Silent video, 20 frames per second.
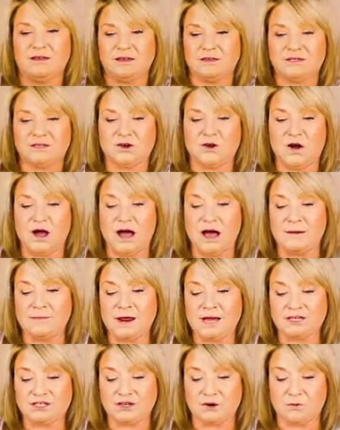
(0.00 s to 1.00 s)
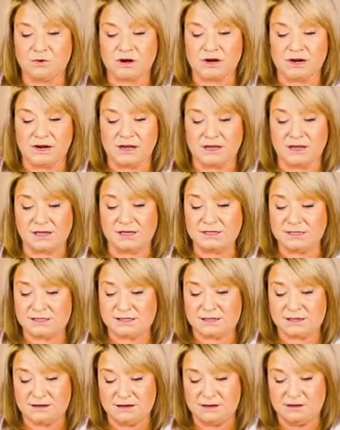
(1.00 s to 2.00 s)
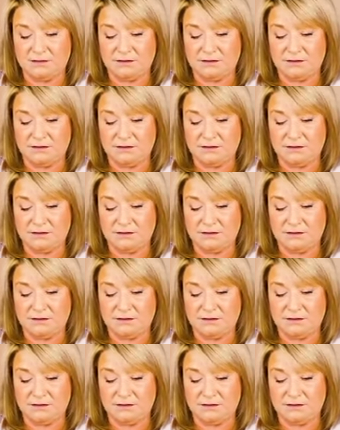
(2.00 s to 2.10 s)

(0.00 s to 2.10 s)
So I'm not sure what it is.